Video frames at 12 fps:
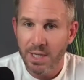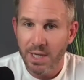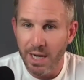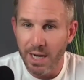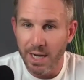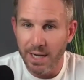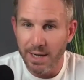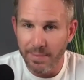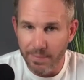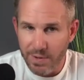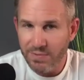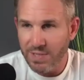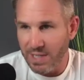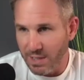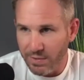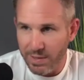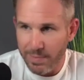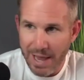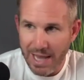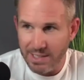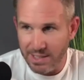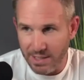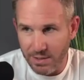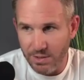Mm-hmm. Um, we've seen over the
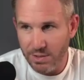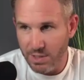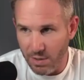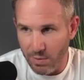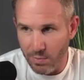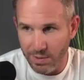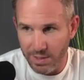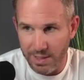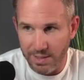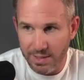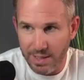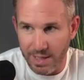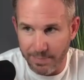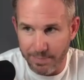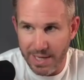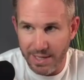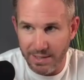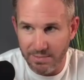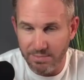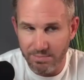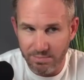past year or so a really kind of big